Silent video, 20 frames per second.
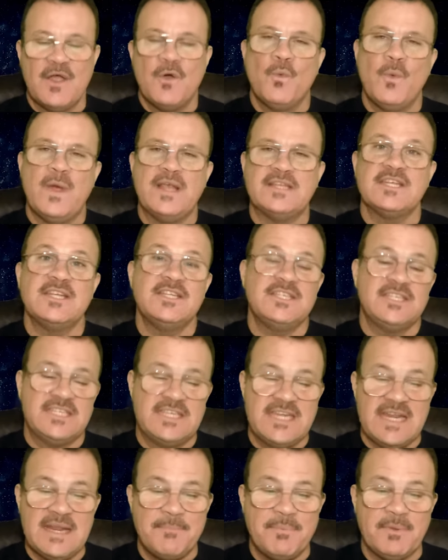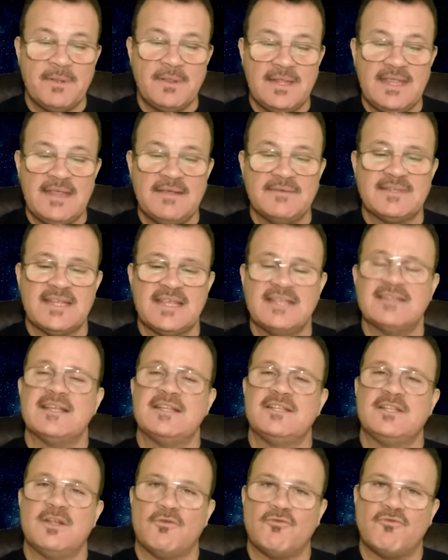which she believes is
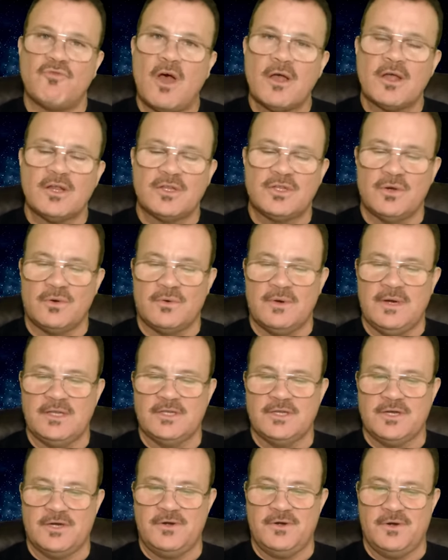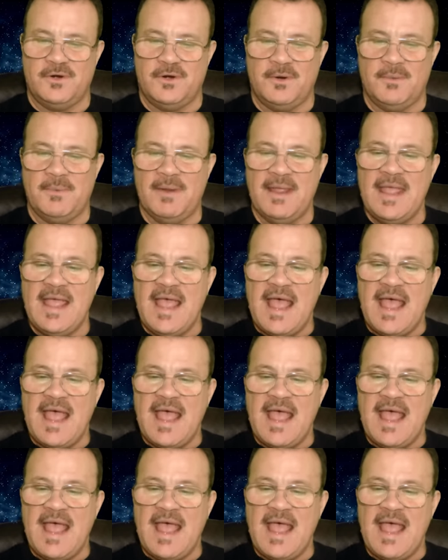a derogatory term.